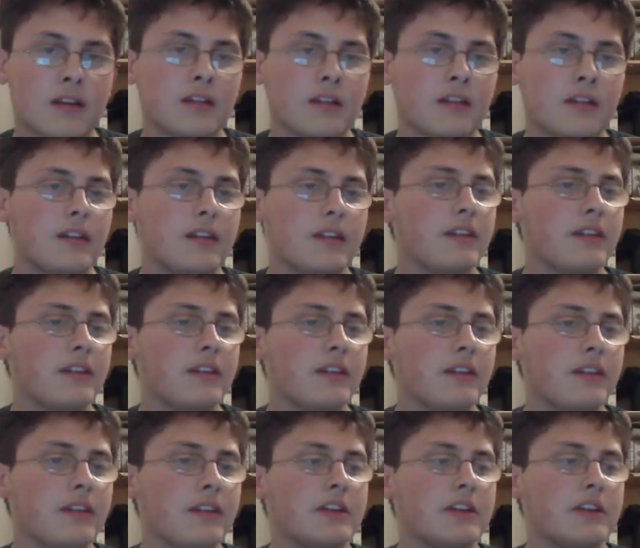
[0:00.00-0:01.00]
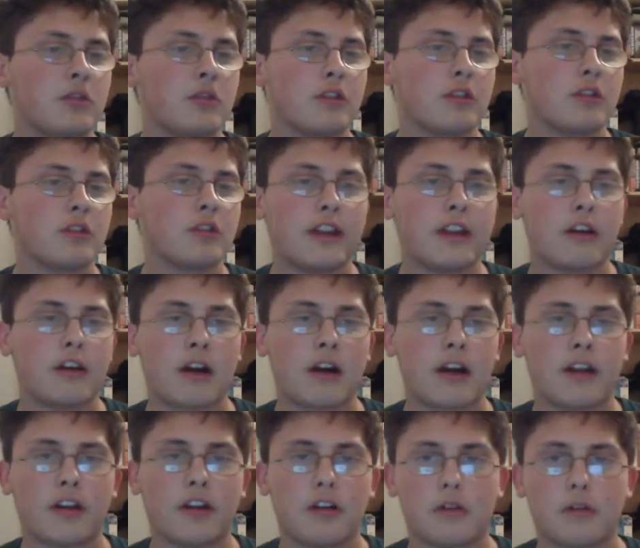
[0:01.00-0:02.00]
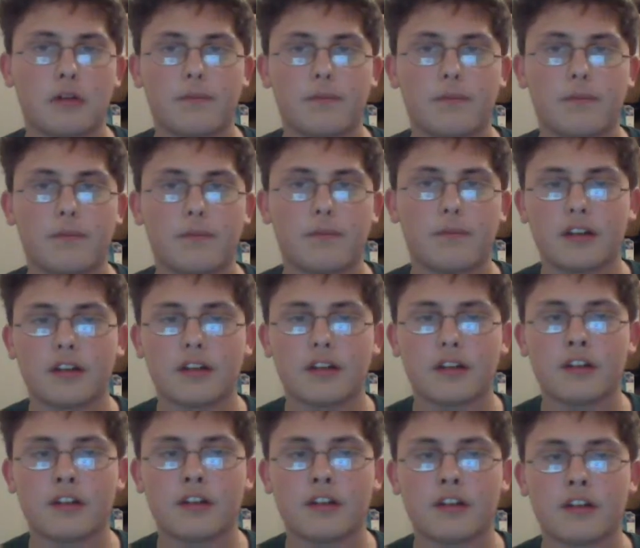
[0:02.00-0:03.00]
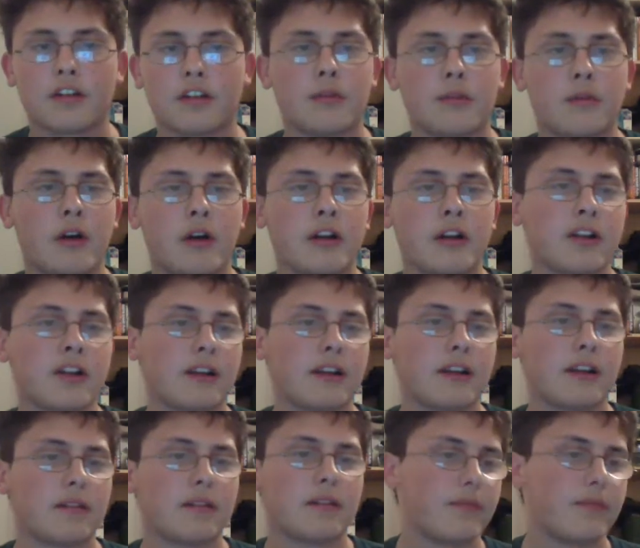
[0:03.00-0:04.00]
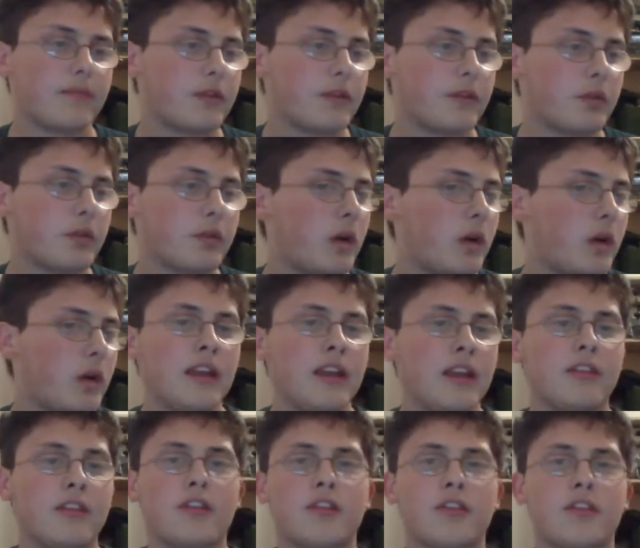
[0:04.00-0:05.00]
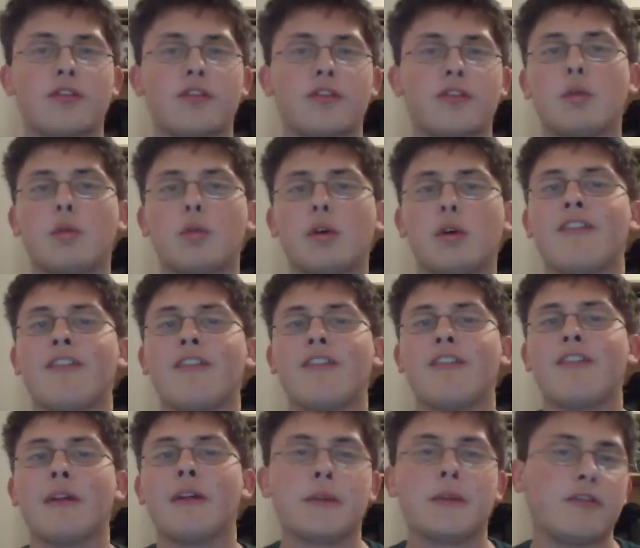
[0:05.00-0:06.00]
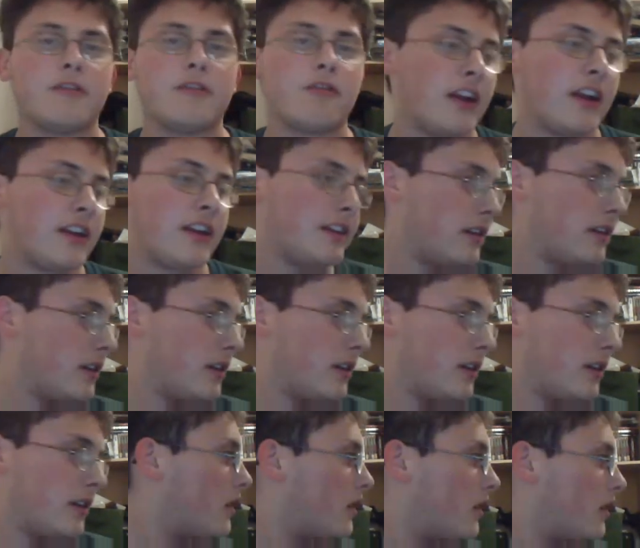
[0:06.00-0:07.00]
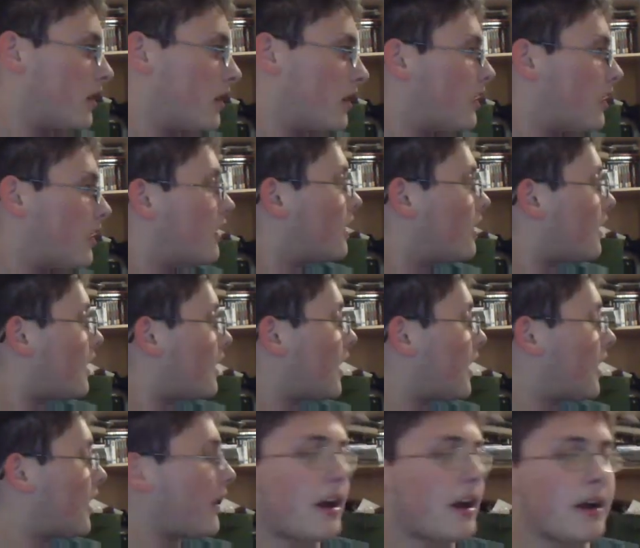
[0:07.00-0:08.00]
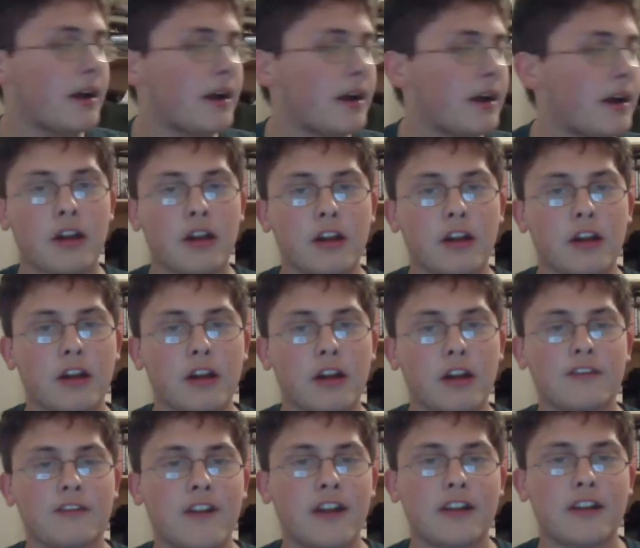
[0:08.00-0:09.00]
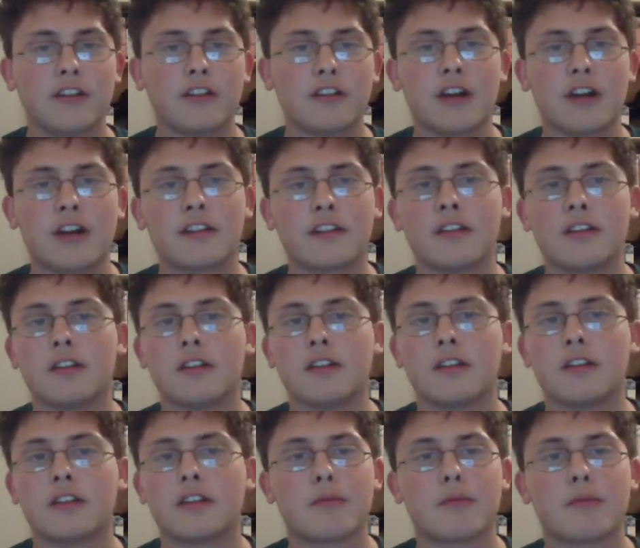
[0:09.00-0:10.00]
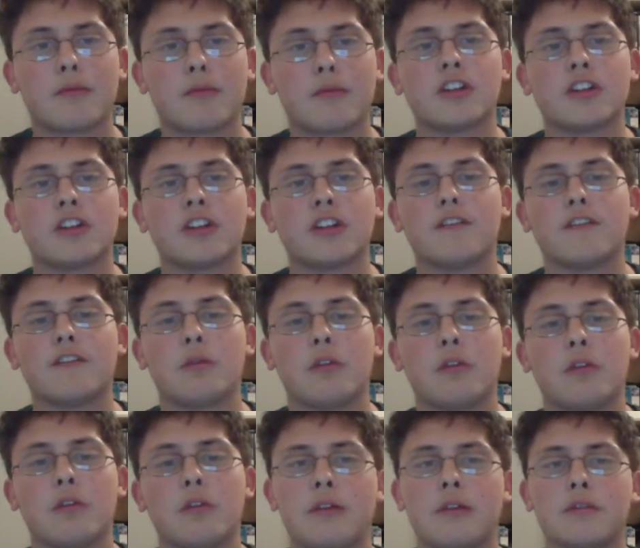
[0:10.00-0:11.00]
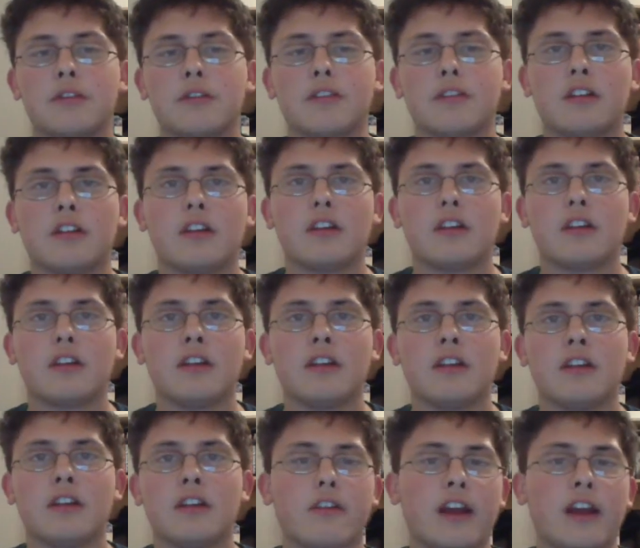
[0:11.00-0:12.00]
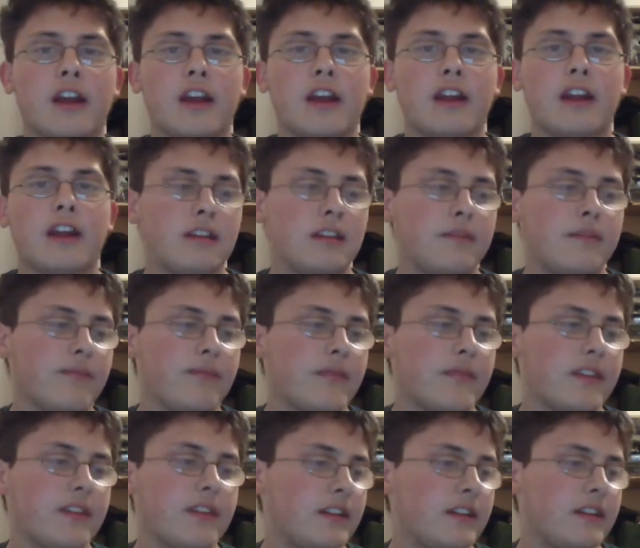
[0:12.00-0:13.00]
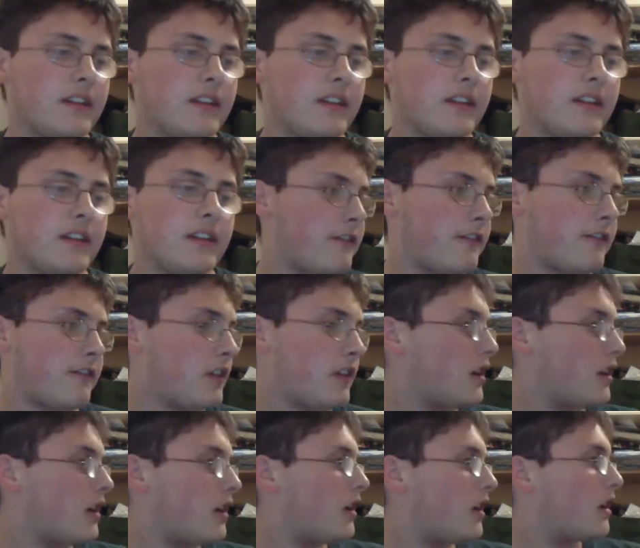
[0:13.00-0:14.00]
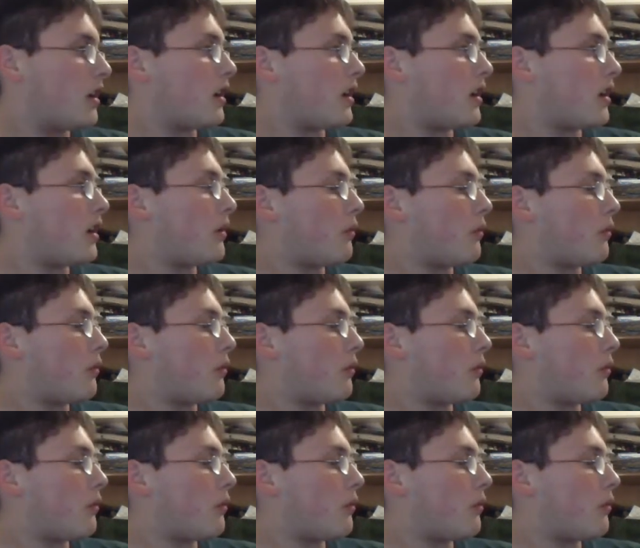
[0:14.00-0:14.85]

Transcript: this isn't going to be a short video, I know. You're going to watch like 20-25 minutes of me ranting. I'm apologizing in advance. You guys can stop watching if you want. I'm just going to continue ranting and stuff. One last